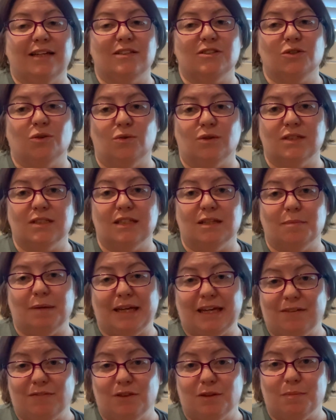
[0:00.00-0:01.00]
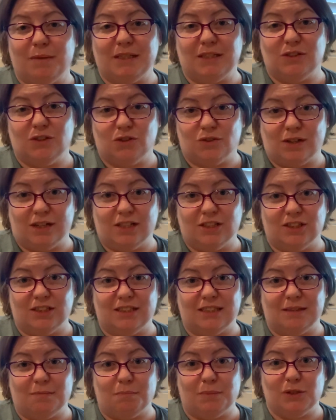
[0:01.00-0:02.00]
talk to them and give them instructions
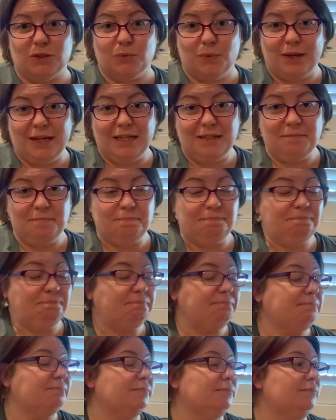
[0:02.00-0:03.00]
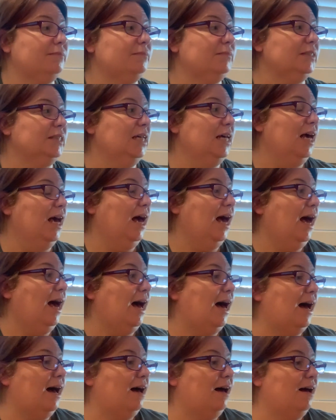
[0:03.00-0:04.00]
in between.
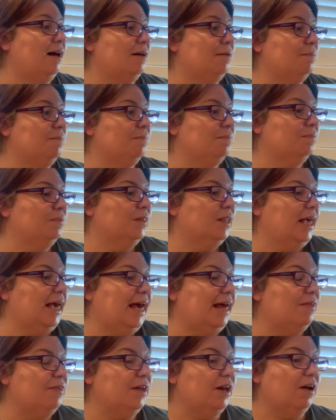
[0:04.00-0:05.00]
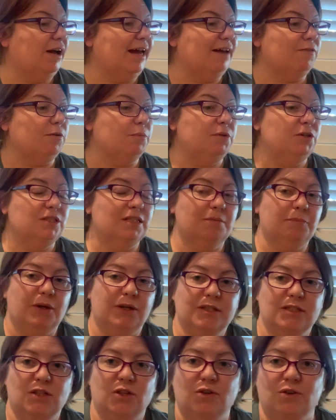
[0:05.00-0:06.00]
And then I have a music
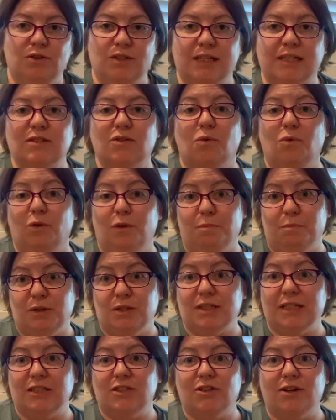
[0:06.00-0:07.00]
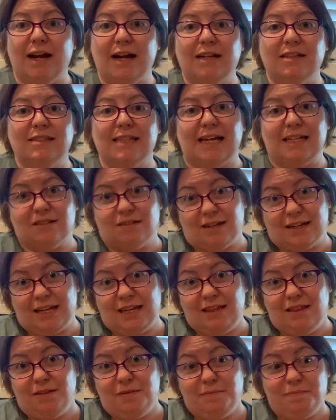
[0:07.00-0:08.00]
person who does all the music tracks as I
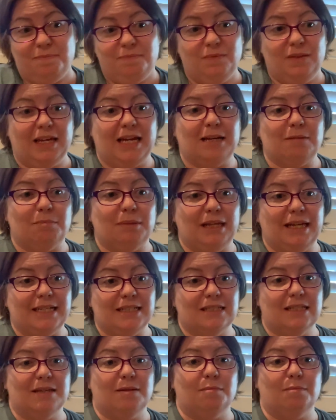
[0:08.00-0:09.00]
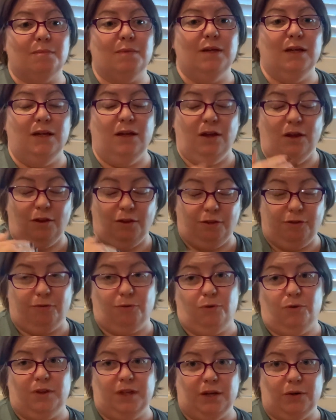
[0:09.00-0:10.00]
need them and plays them
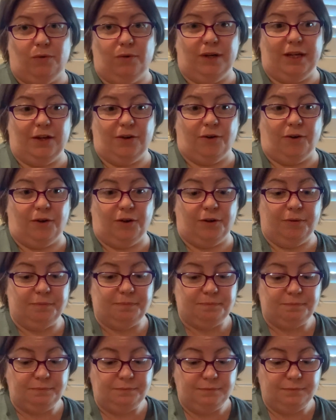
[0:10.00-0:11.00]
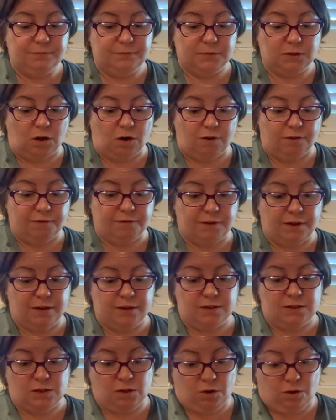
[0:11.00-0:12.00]
through the audio of
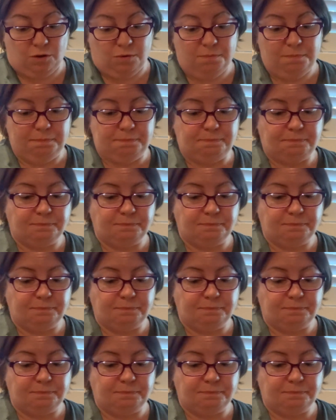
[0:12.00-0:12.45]
Zoom.